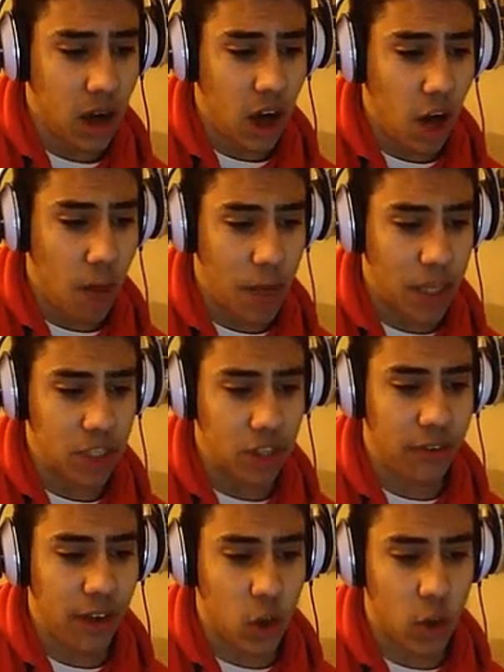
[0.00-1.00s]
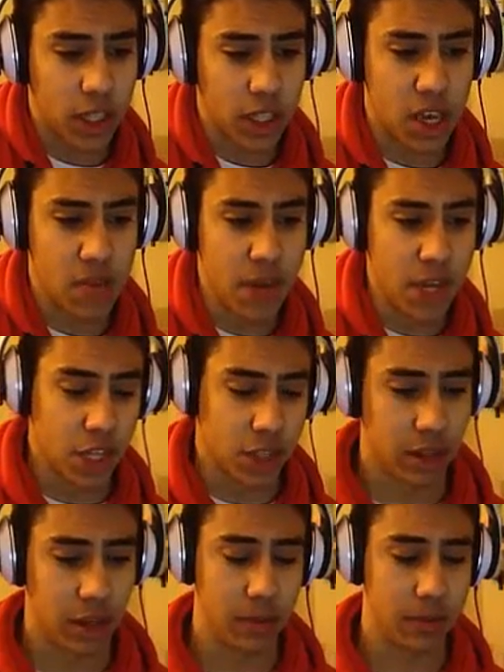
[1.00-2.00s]
All personnel evacuate
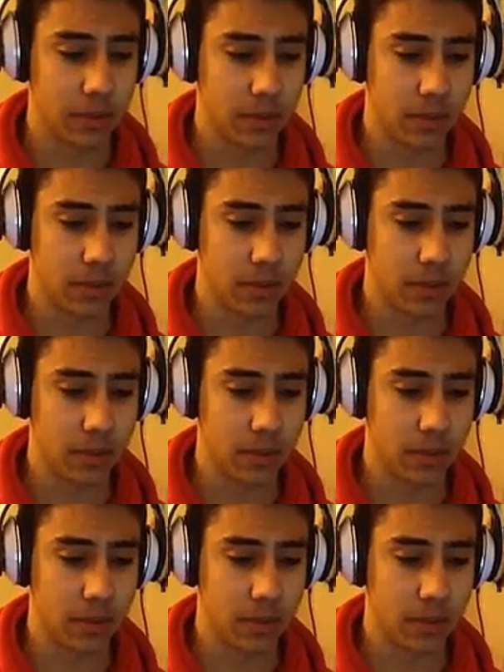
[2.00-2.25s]
immediately.